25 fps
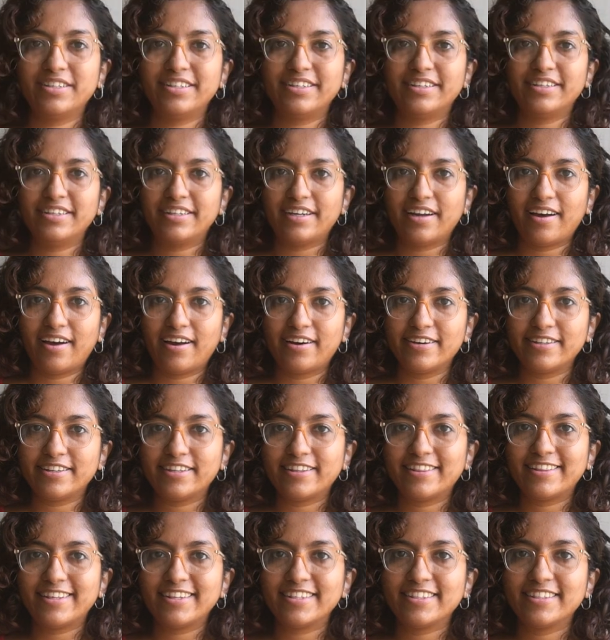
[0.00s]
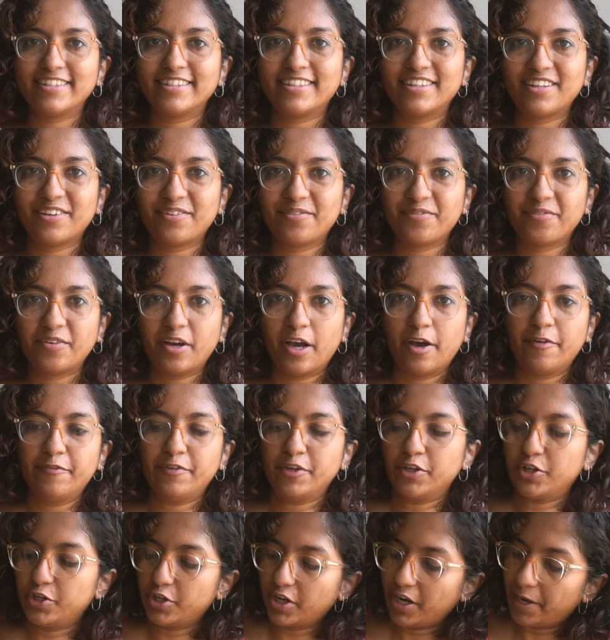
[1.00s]
Here are the things that
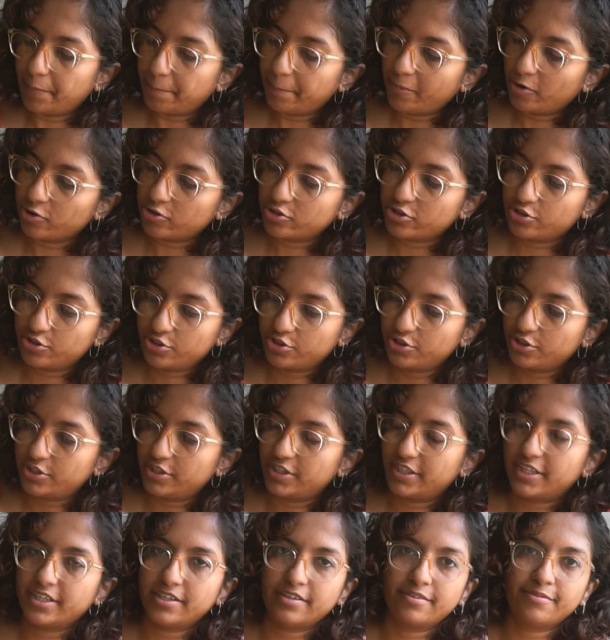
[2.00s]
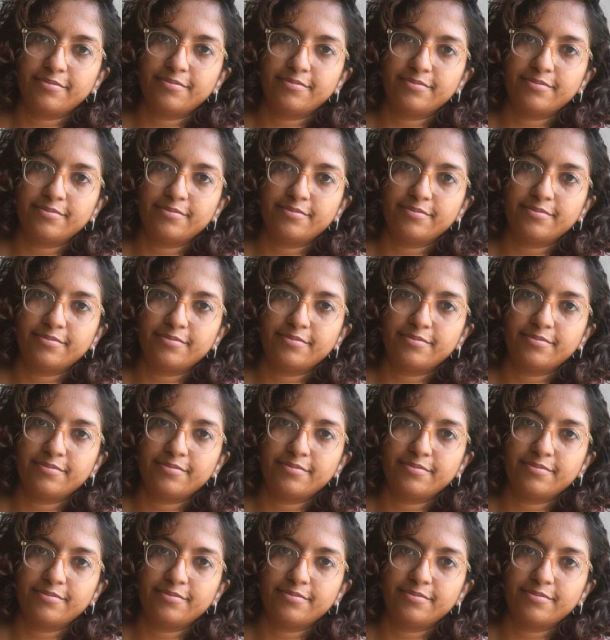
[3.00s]
we're going to unbox today.